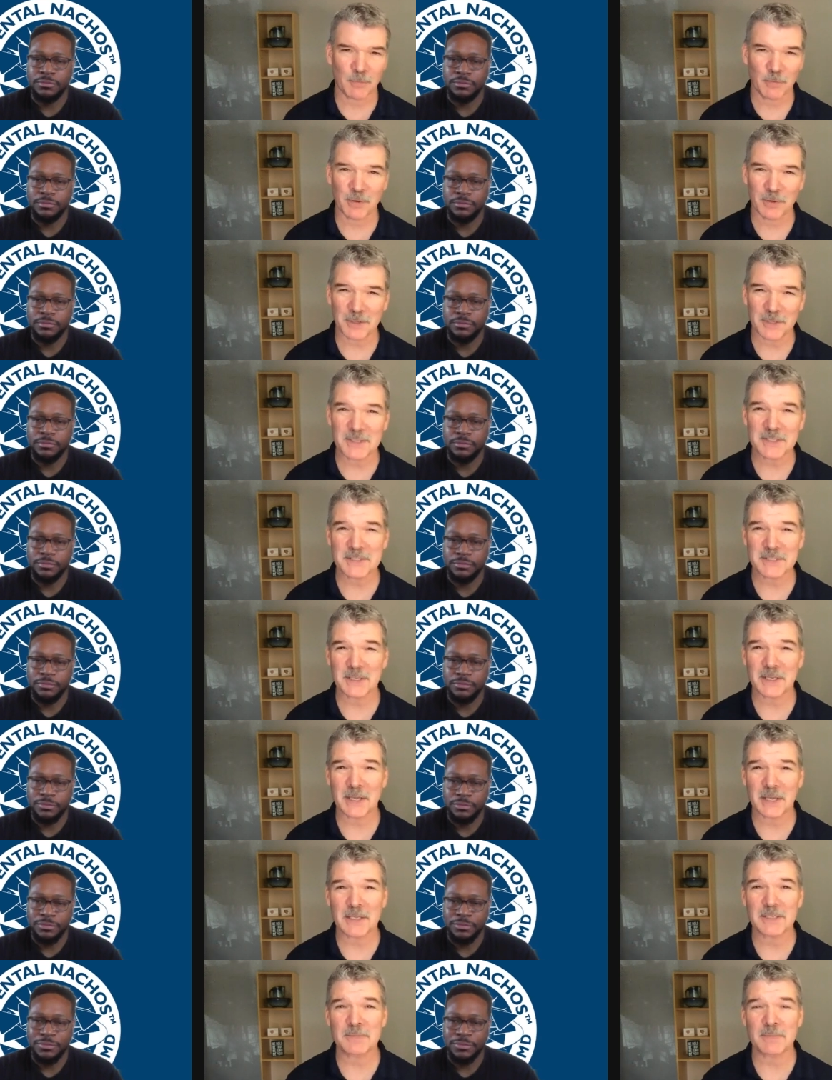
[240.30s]

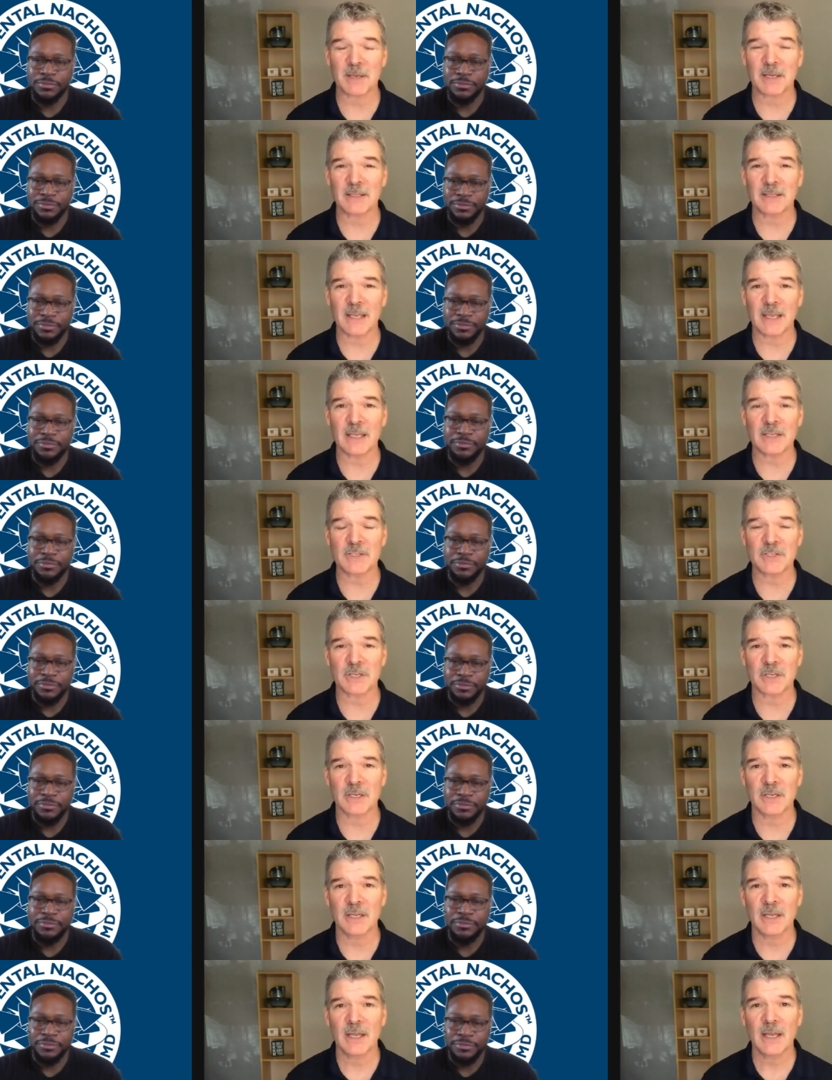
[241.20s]
Speaker 1: realistic
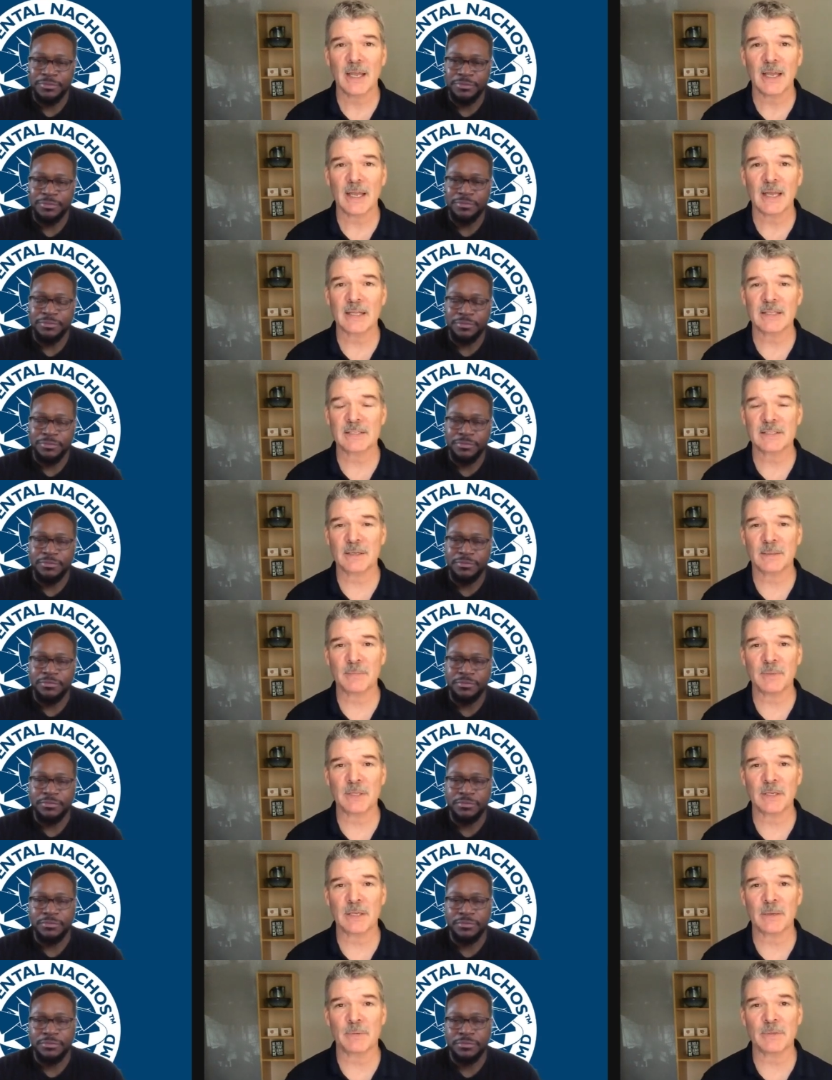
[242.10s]
expectation. It's
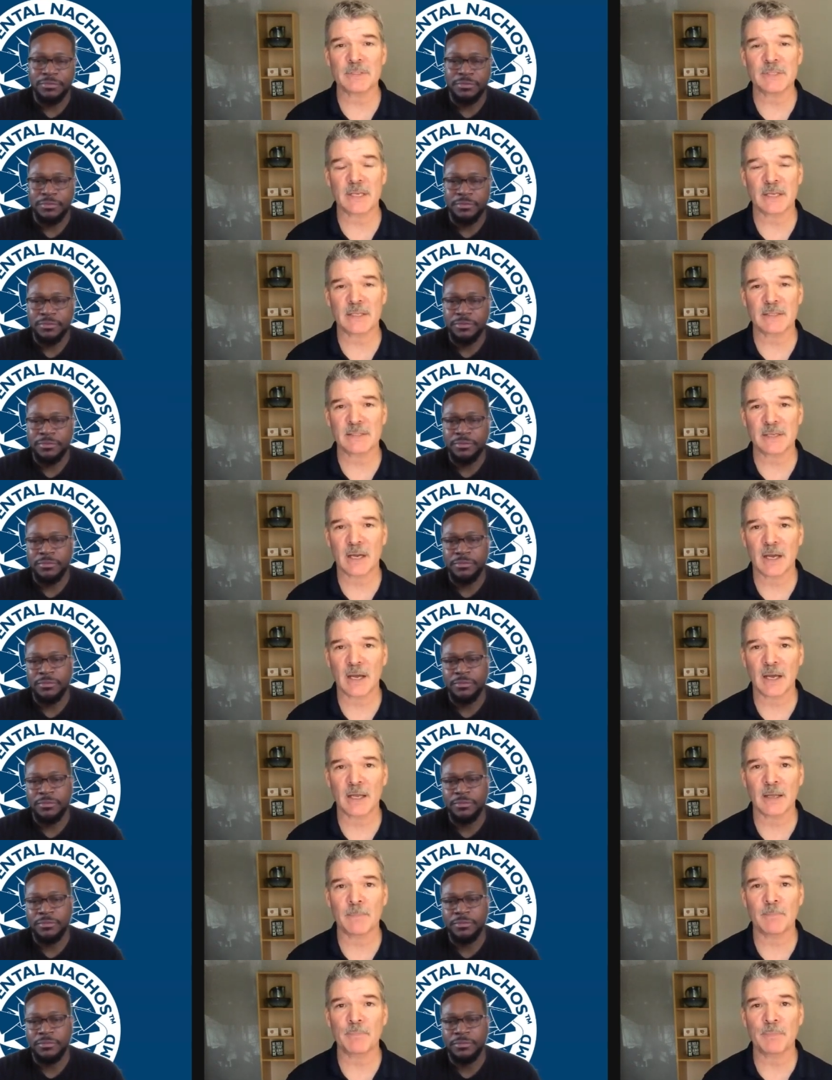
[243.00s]
something that will take
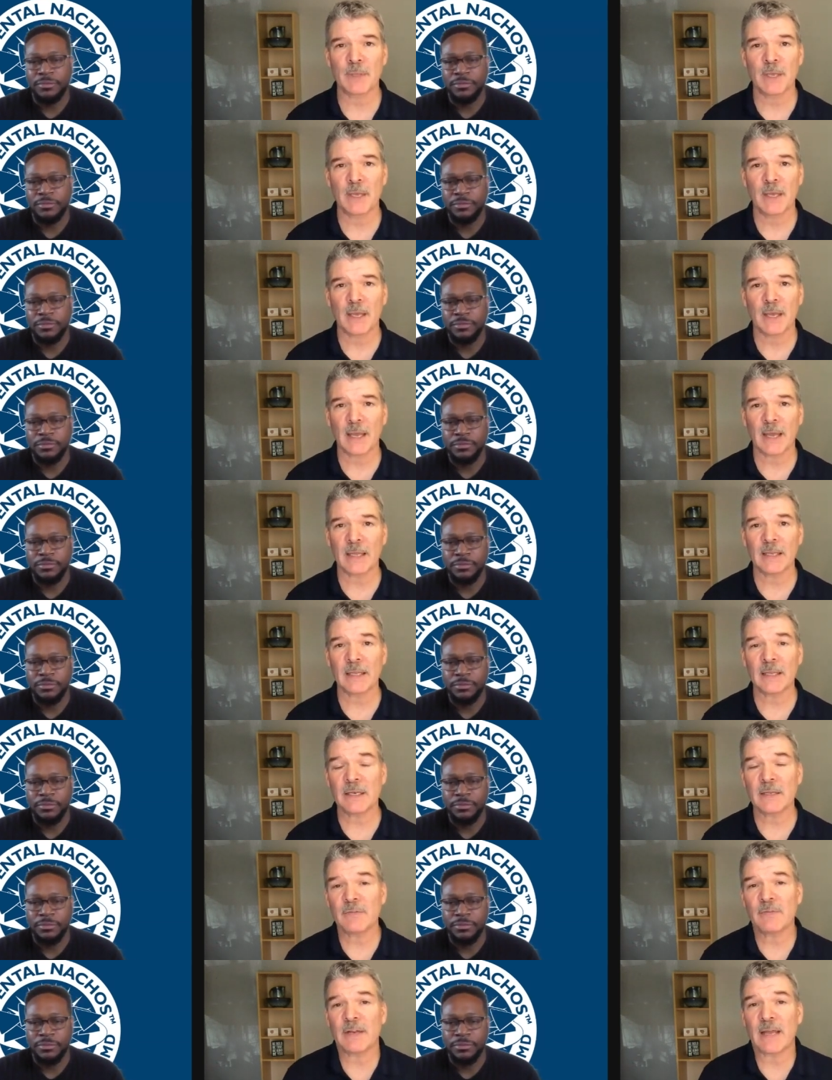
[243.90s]
time, and
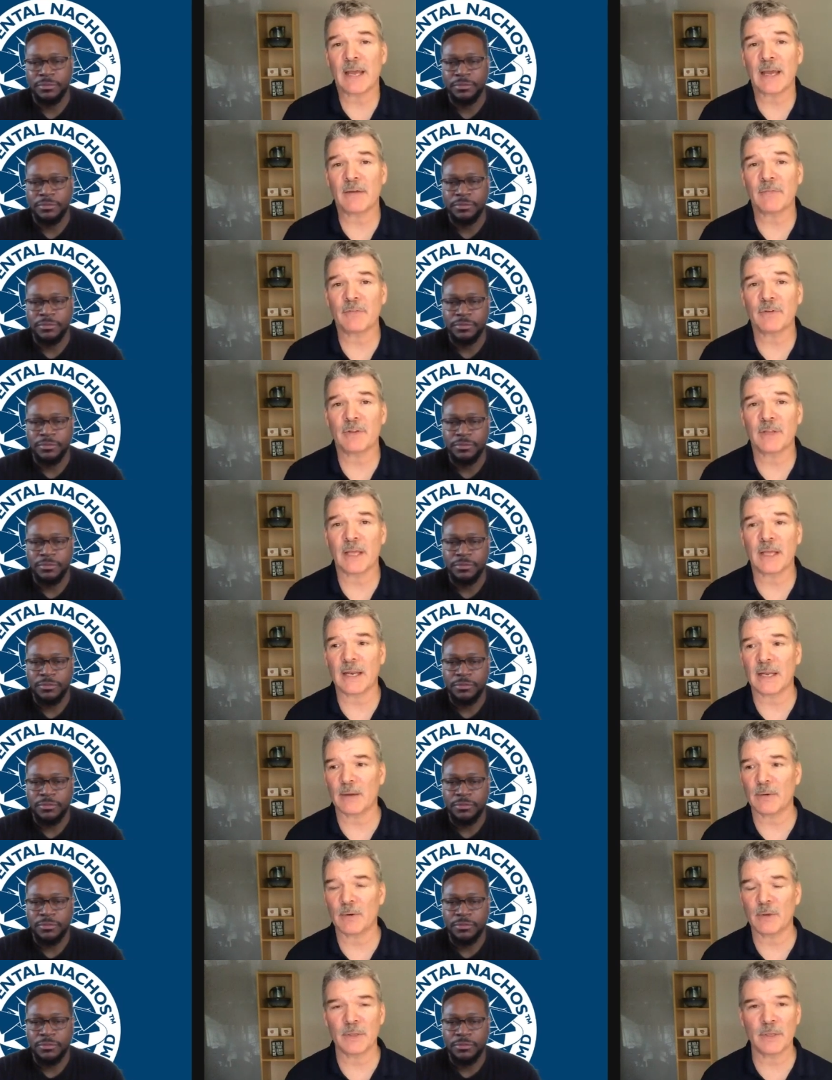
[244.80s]
then even after
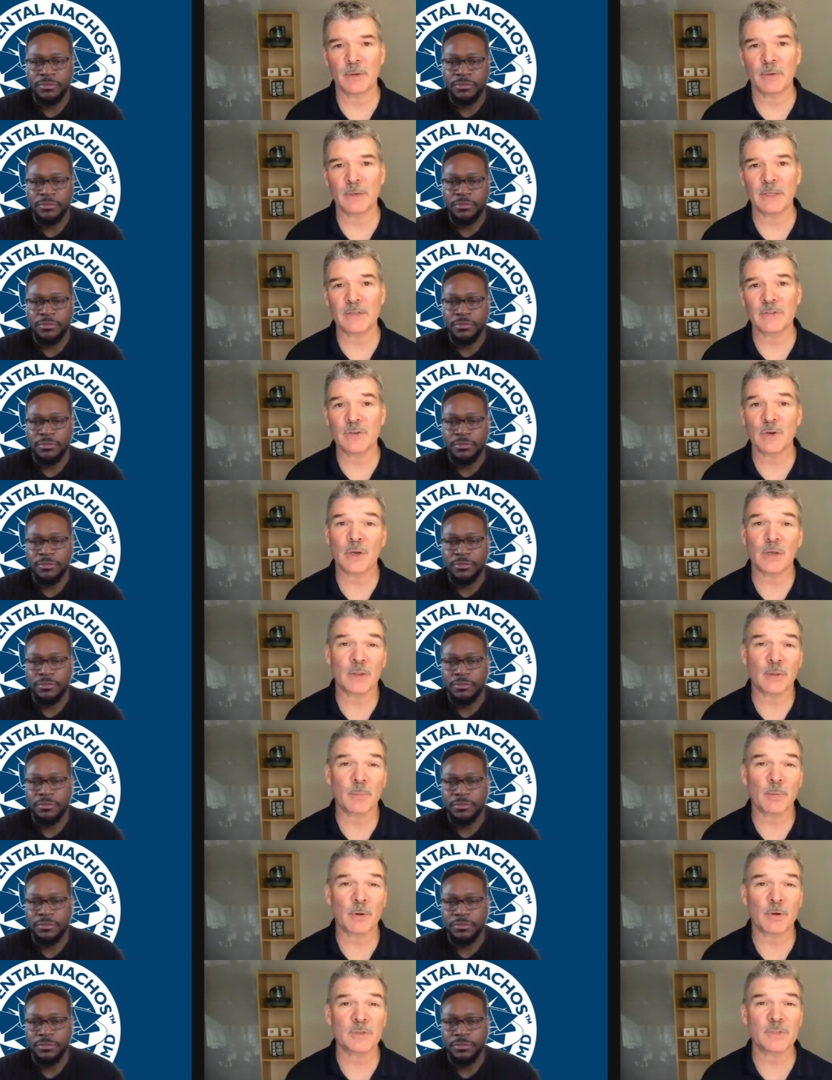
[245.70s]
that, it took the
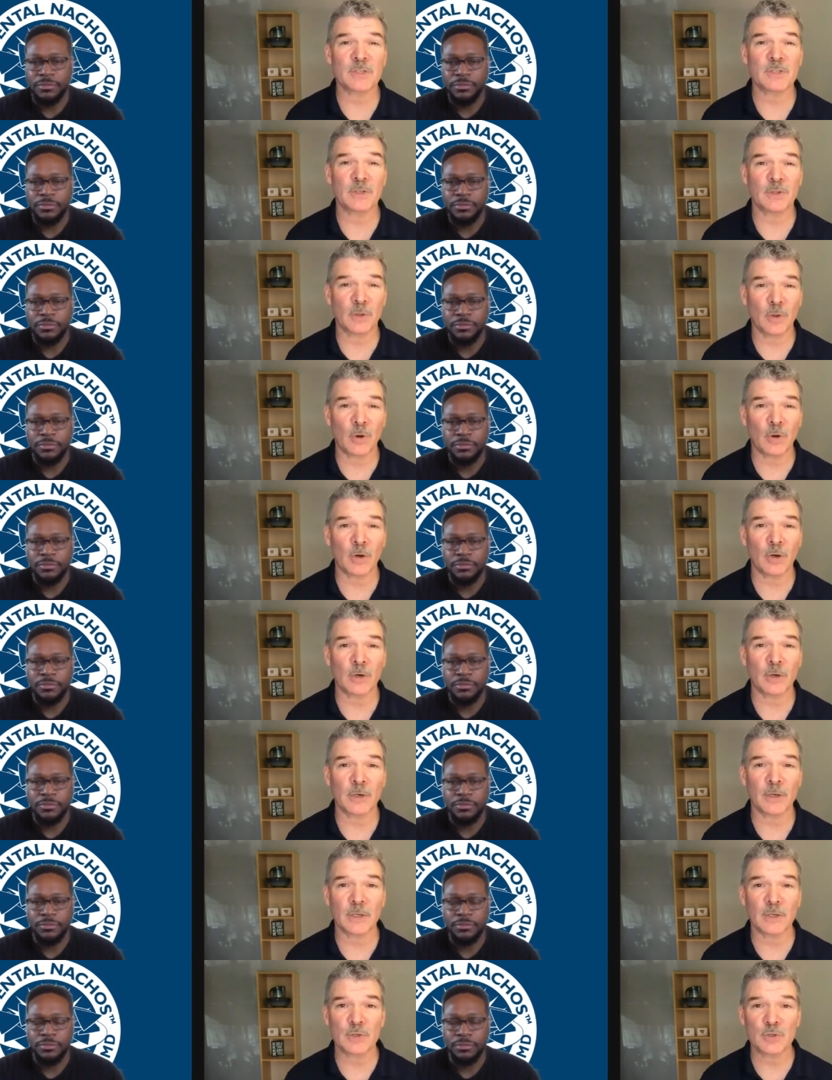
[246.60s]
person
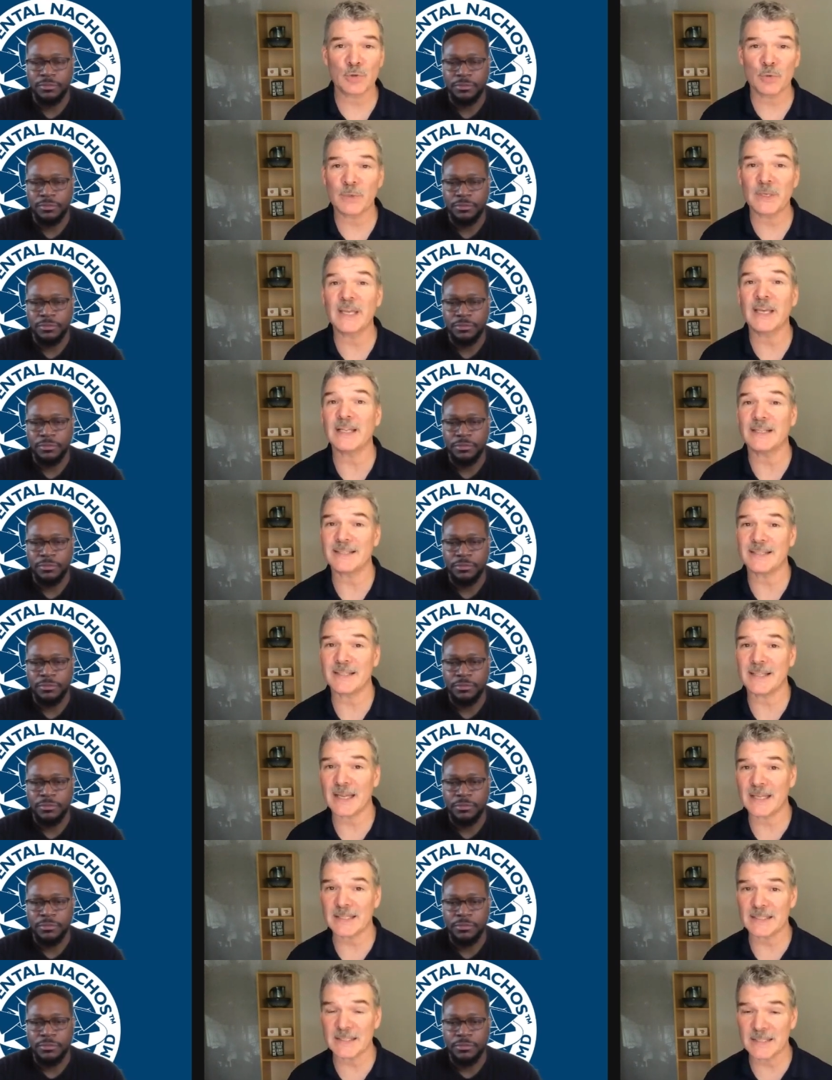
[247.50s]
long to get to
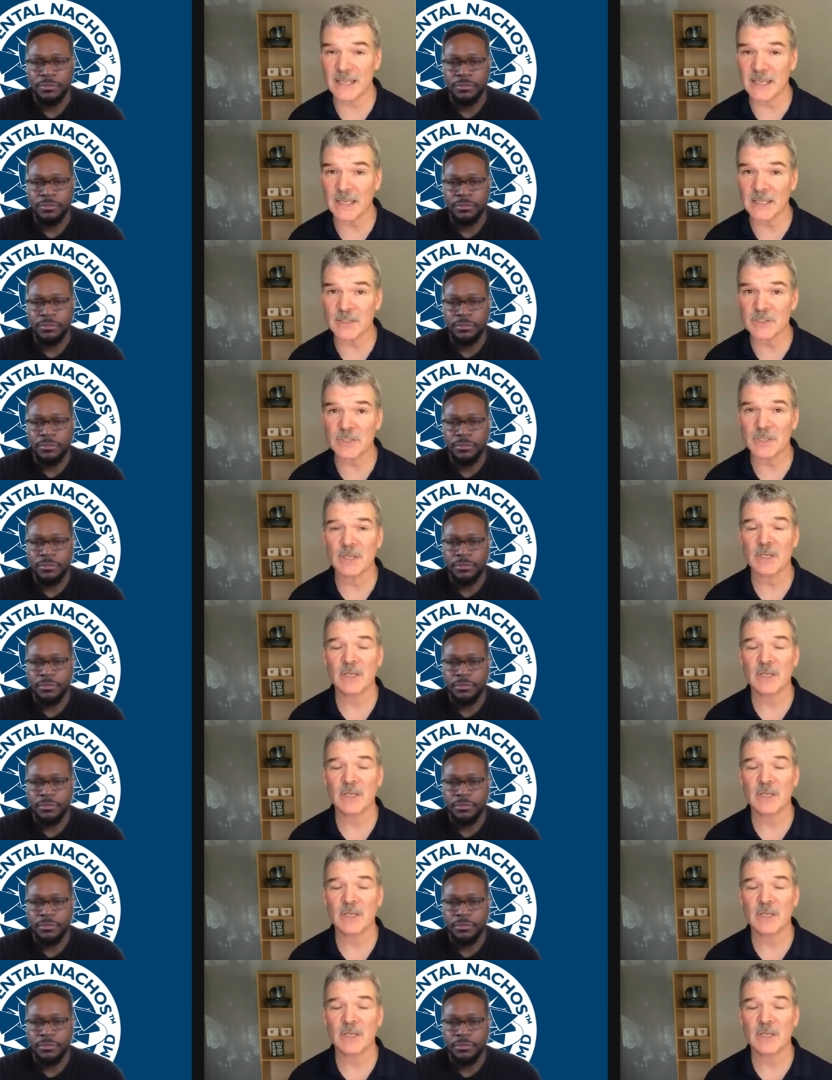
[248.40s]
that stage.